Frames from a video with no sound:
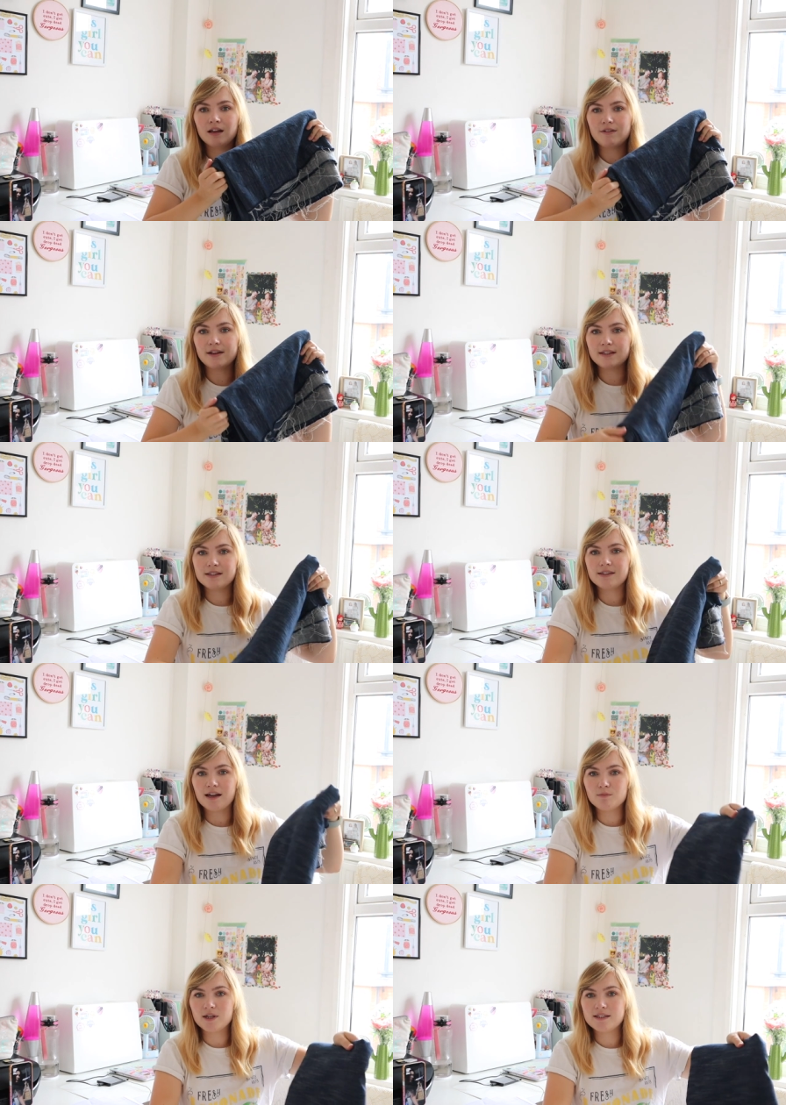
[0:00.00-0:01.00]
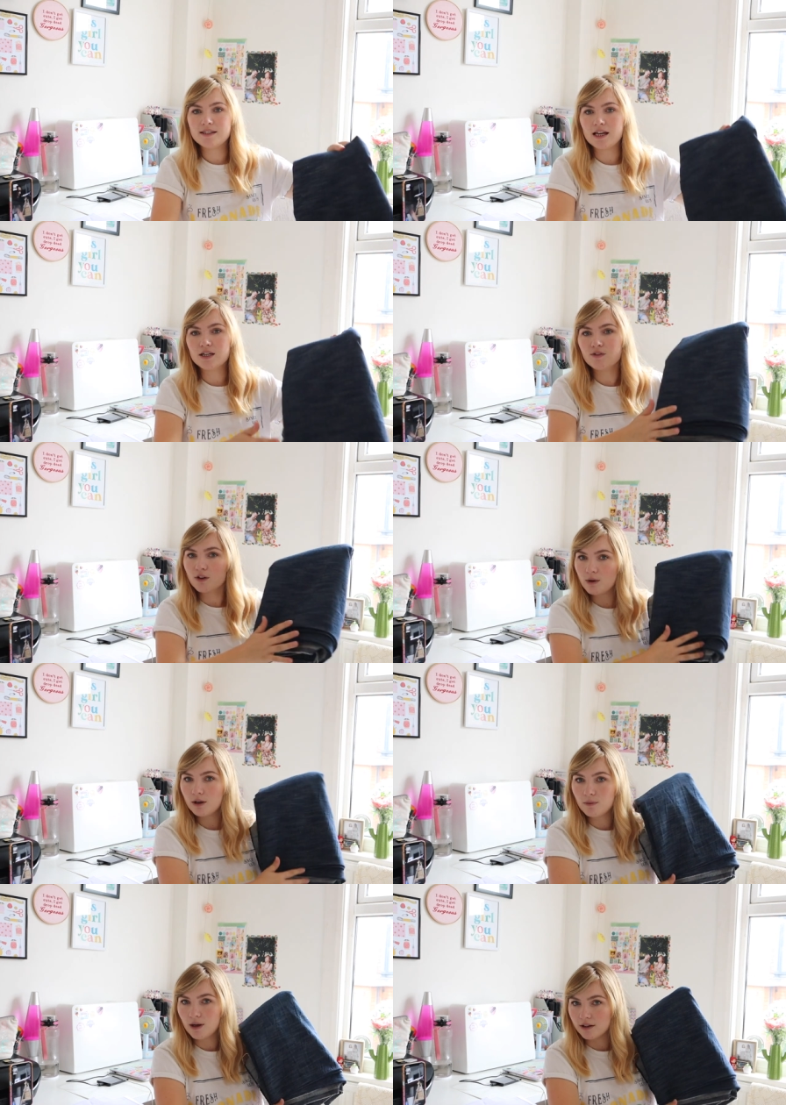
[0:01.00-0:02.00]
I've had this sat in my stash for
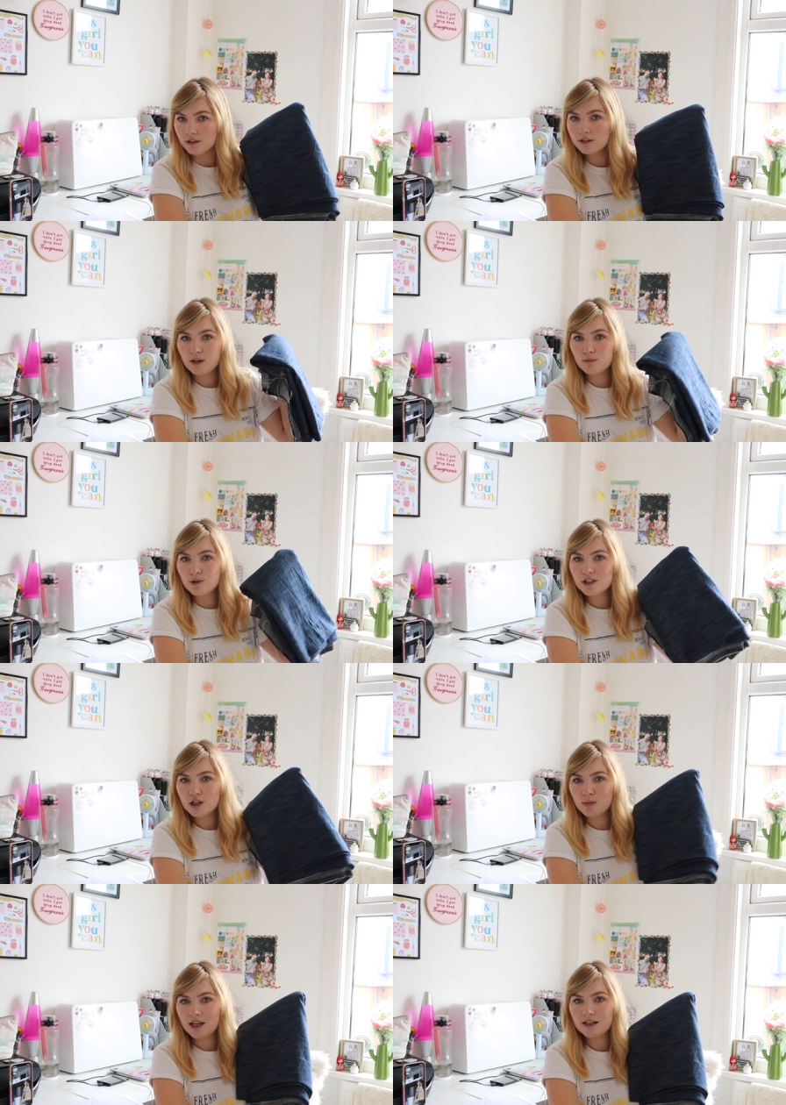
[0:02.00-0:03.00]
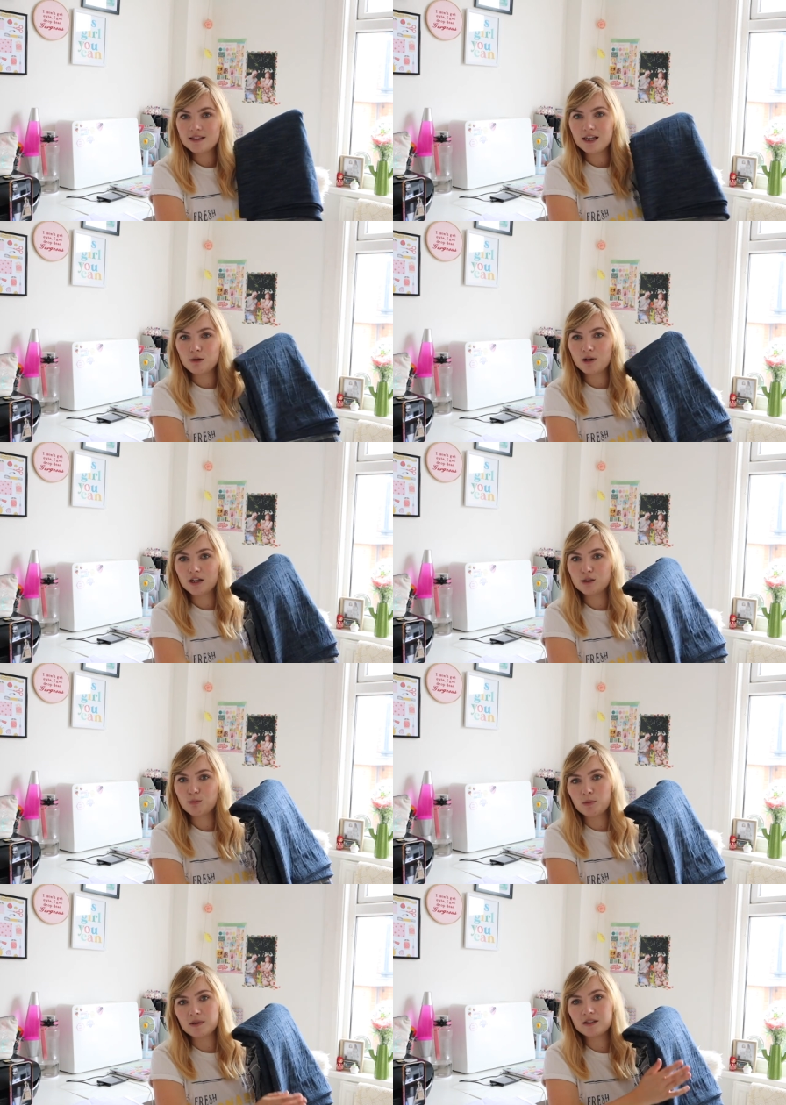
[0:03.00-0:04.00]
quite a while. And I was going to make a Tilly Buttons
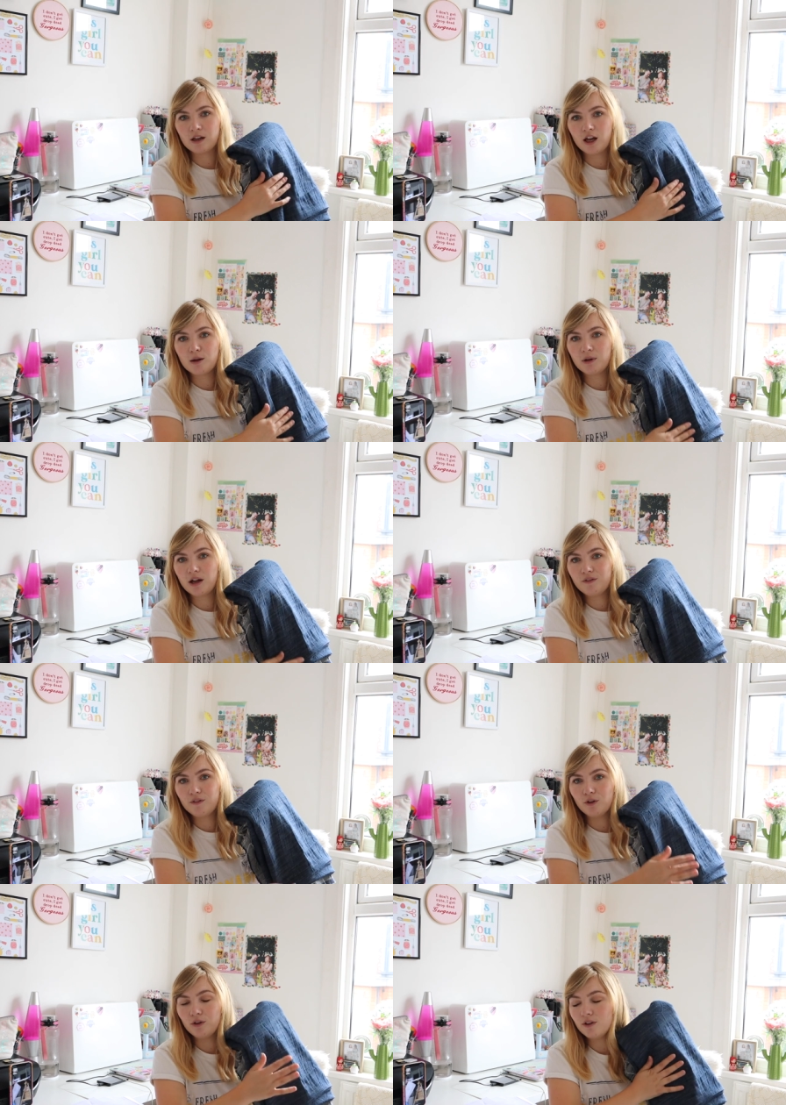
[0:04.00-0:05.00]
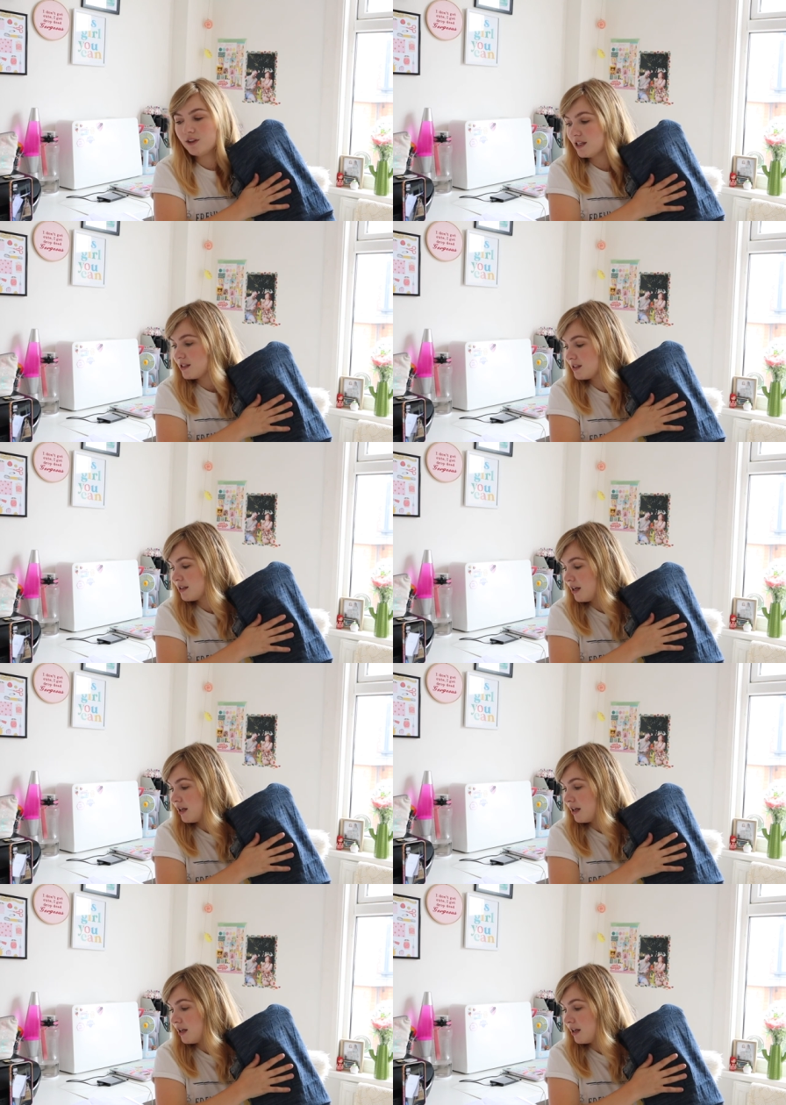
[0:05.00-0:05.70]
bobby skirt, but I thought this